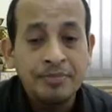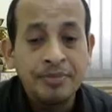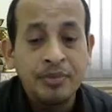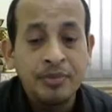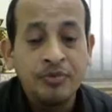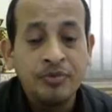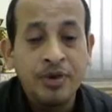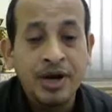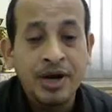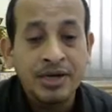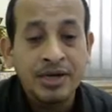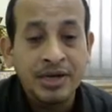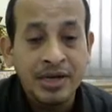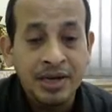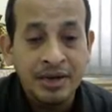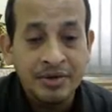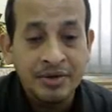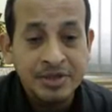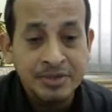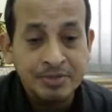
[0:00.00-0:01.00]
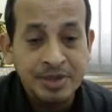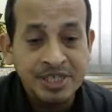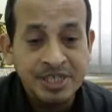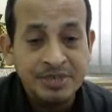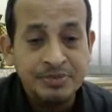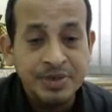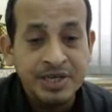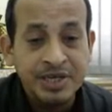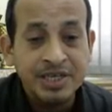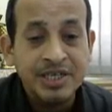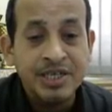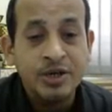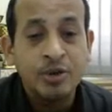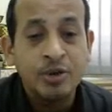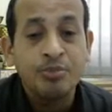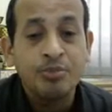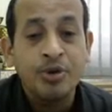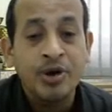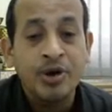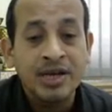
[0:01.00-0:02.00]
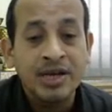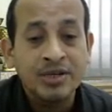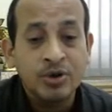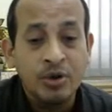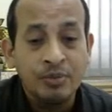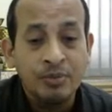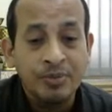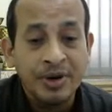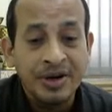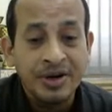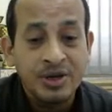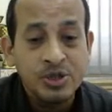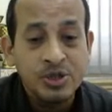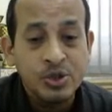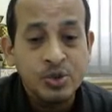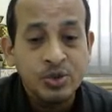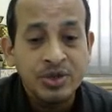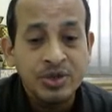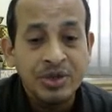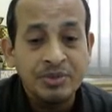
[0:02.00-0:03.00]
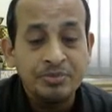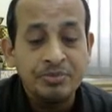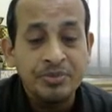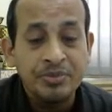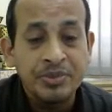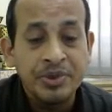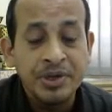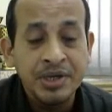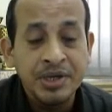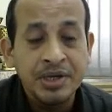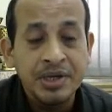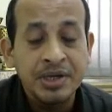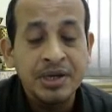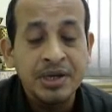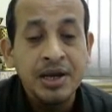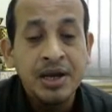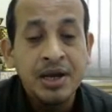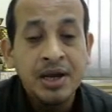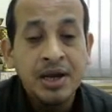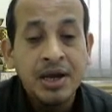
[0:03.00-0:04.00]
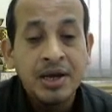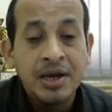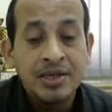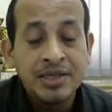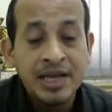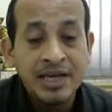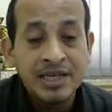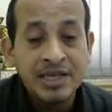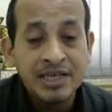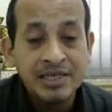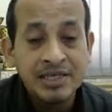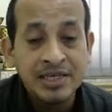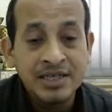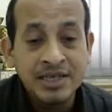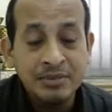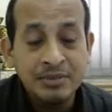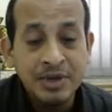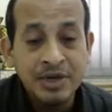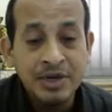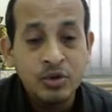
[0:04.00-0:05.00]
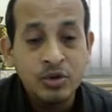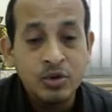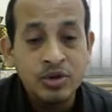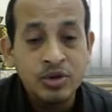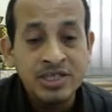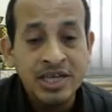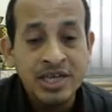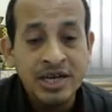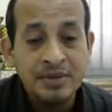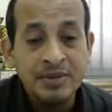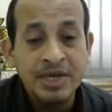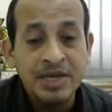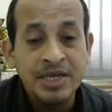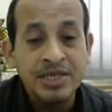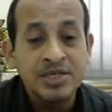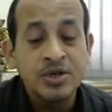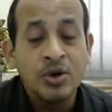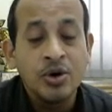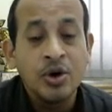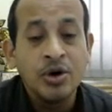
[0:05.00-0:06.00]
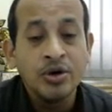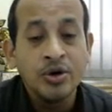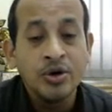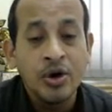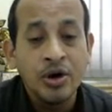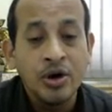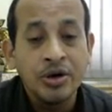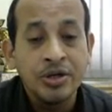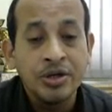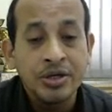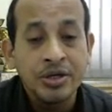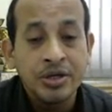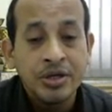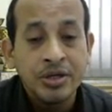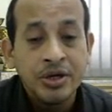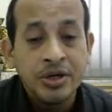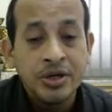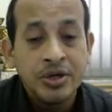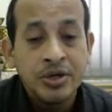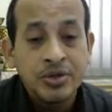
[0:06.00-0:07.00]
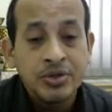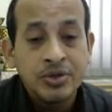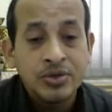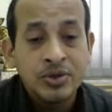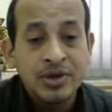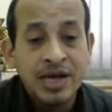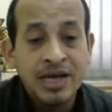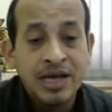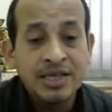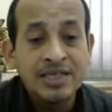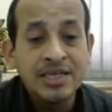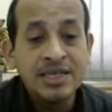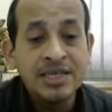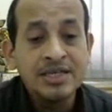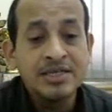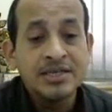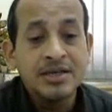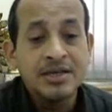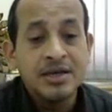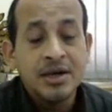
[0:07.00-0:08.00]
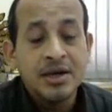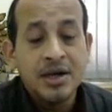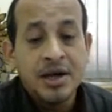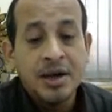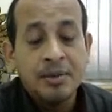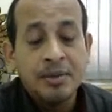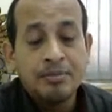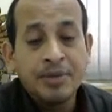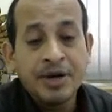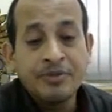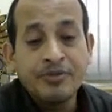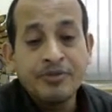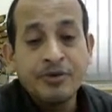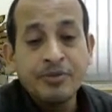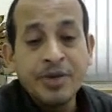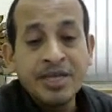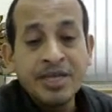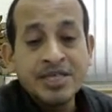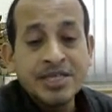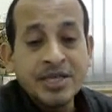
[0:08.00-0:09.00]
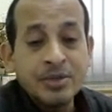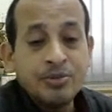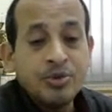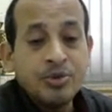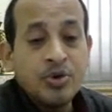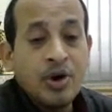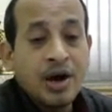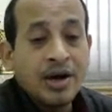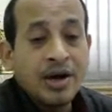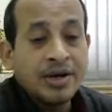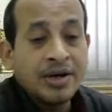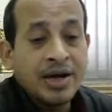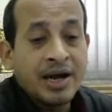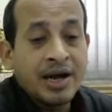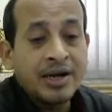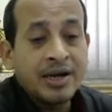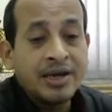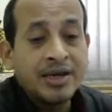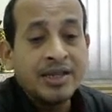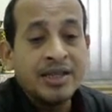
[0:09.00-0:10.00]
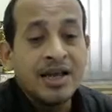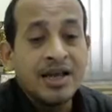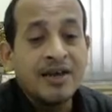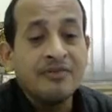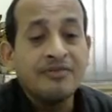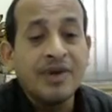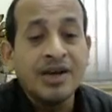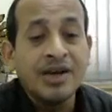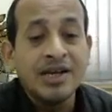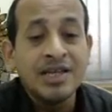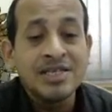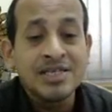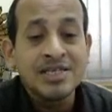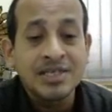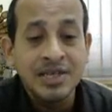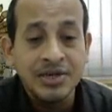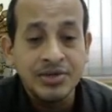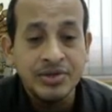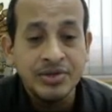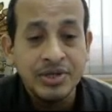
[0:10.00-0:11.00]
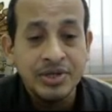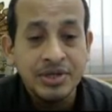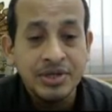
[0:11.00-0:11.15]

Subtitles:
what specification of product company is looking in, that is giving good service or not. So like this, performance review are done in the final stage.